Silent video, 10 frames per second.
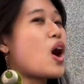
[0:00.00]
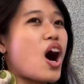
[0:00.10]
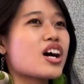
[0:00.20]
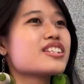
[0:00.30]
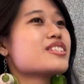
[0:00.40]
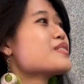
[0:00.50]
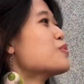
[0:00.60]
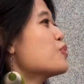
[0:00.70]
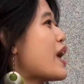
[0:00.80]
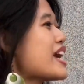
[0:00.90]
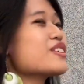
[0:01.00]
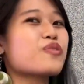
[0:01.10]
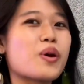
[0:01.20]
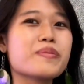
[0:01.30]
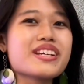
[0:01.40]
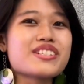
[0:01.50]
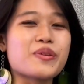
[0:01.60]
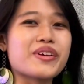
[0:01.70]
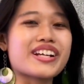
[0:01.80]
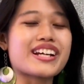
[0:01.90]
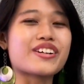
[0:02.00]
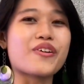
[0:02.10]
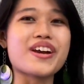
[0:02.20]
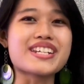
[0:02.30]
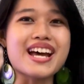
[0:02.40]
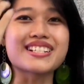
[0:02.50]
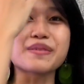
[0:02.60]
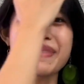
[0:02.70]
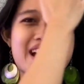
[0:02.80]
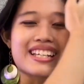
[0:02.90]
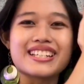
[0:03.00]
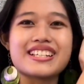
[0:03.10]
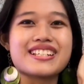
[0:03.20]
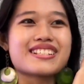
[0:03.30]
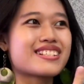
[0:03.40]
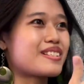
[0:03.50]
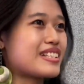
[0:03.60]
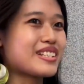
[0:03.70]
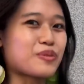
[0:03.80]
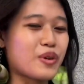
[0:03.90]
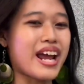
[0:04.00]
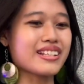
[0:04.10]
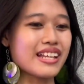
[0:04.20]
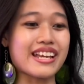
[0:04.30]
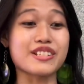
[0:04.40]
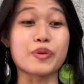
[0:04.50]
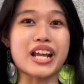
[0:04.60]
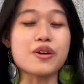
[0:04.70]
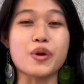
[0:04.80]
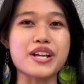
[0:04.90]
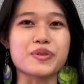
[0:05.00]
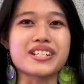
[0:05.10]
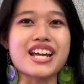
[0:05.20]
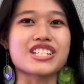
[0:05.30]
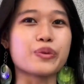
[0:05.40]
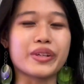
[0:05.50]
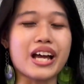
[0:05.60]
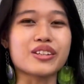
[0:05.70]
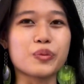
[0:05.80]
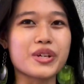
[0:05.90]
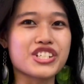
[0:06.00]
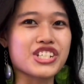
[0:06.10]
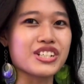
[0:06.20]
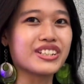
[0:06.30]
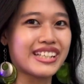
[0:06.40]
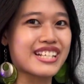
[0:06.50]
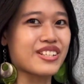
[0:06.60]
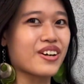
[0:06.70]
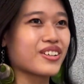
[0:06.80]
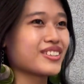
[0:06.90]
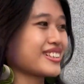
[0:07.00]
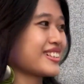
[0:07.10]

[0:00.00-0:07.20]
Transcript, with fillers: God rained for me. So we're gonna go and test the mic in this. This rain is without rain protection, without the windshield. Let's go.